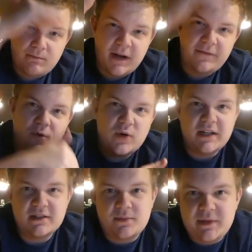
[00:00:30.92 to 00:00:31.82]
my
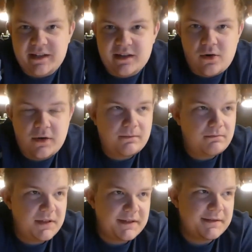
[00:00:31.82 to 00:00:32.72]
forehead is completely gone.
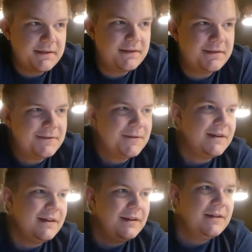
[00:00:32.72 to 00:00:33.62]
But
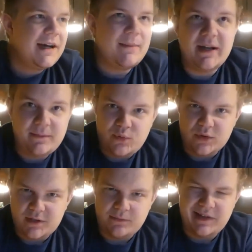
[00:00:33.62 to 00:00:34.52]
I might
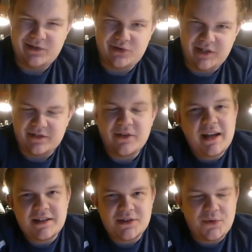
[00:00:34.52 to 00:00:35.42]
put some pictures in, so
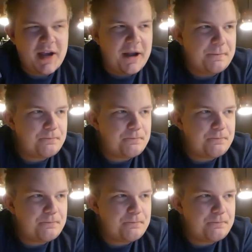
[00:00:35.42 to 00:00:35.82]
that's okay.